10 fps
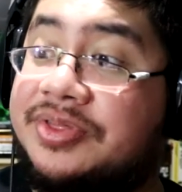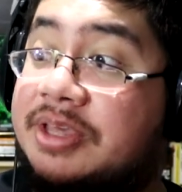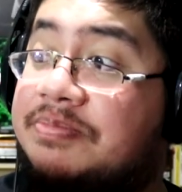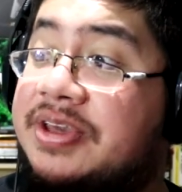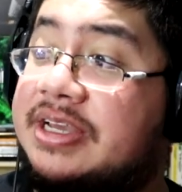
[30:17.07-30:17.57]

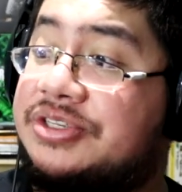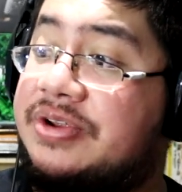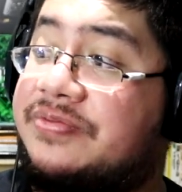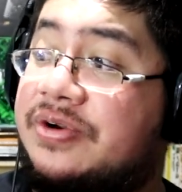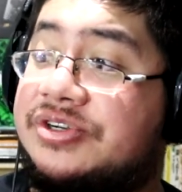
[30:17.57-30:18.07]
The
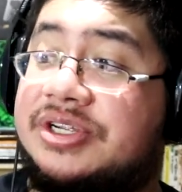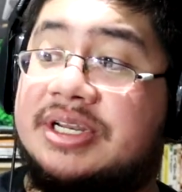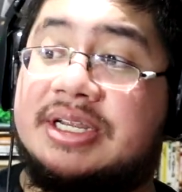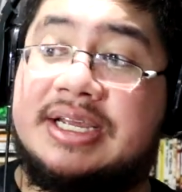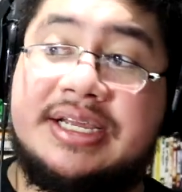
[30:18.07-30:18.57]
PS3
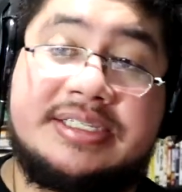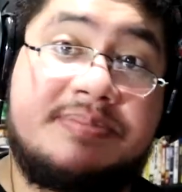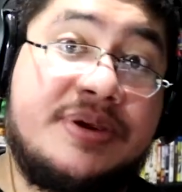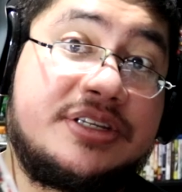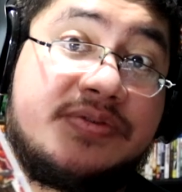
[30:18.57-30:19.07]
version is
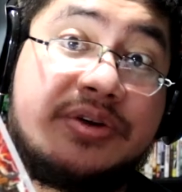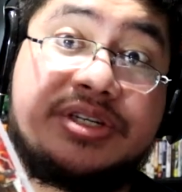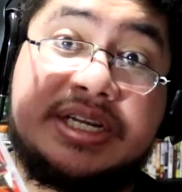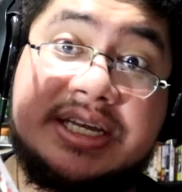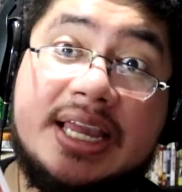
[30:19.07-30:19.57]
the best
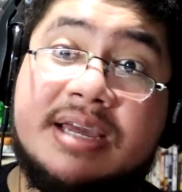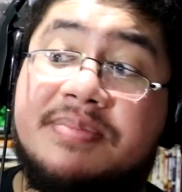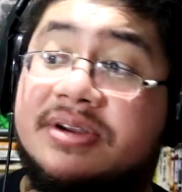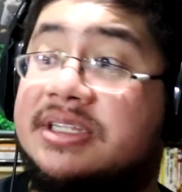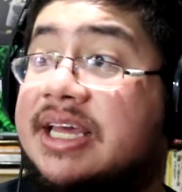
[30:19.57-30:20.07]
version to get
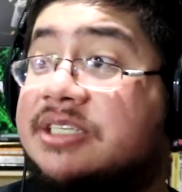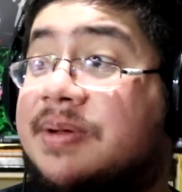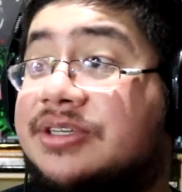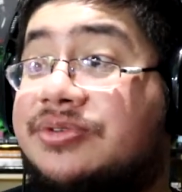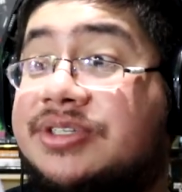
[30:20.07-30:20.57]
compared to the
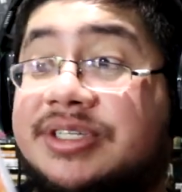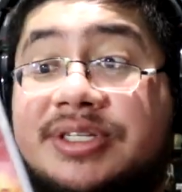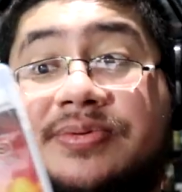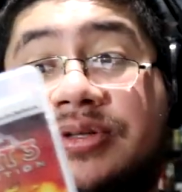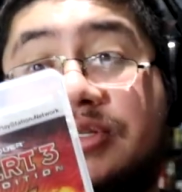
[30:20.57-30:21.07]
Xbox
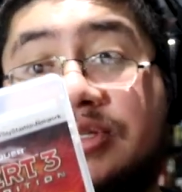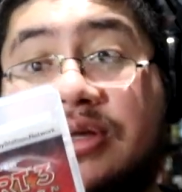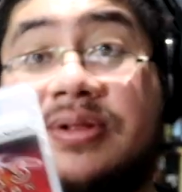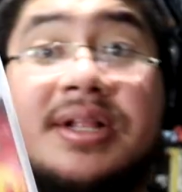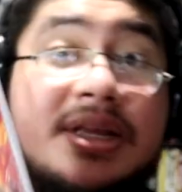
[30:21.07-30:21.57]
360 one,
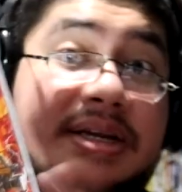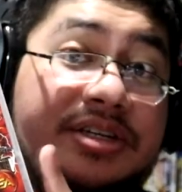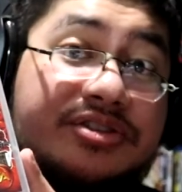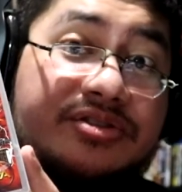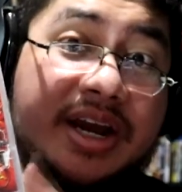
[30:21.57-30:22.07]
so
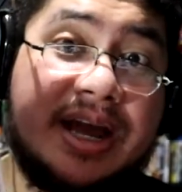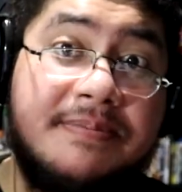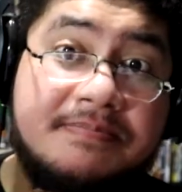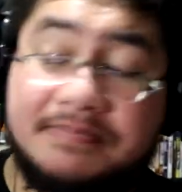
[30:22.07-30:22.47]
try it out.